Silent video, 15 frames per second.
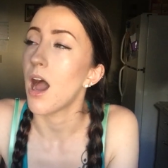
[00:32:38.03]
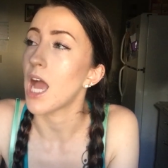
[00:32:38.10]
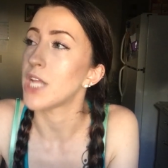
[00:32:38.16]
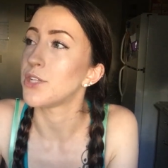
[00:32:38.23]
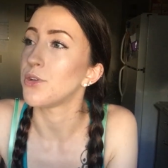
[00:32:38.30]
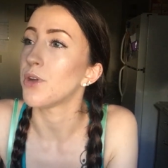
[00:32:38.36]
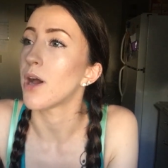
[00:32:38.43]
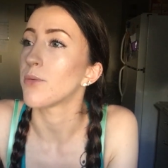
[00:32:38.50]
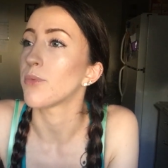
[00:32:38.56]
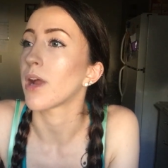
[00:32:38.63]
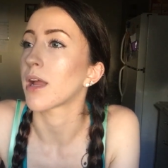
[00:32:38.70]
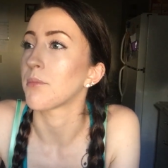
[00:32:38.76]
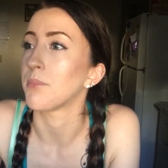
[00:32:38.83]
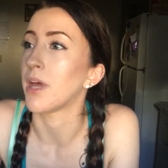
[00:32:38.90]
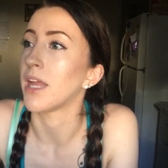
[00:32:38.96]
I do not
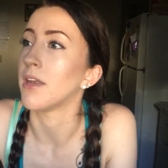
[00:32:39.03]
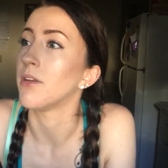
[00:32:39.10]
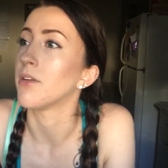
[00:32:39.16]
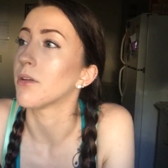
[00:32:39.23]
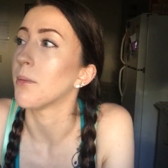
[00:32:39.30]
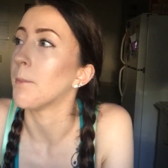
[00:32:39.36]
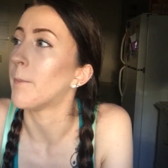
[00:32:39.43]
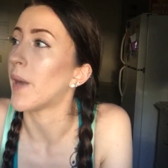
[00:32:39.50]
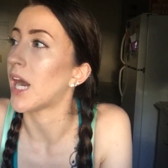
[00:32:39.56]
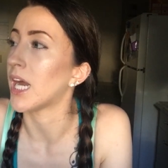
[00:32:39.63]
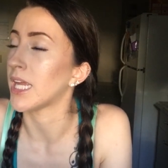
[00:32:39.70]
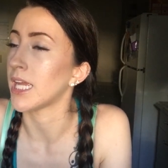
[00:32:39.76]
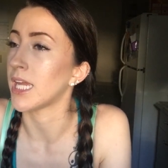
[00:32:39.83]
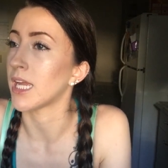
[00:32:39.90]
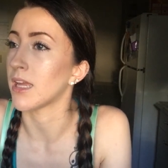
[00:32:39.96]
recommend
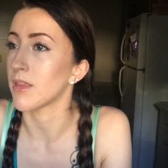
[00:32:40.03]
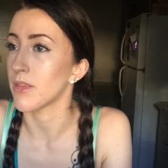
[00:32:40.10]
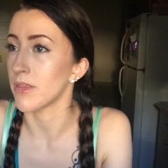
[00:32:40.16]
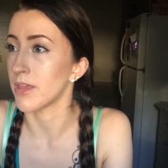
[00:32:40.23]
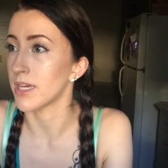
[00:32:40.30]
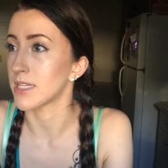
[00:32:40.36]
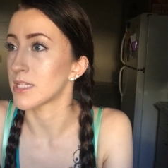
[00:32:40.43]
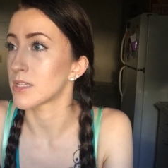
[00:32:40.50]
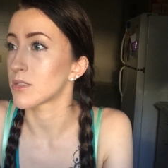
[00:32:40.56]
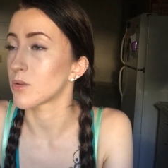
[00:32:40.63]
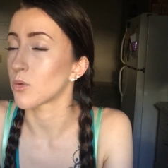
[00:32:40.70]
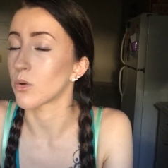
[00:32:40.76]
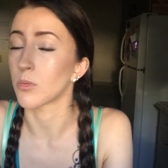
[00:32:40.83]
buying this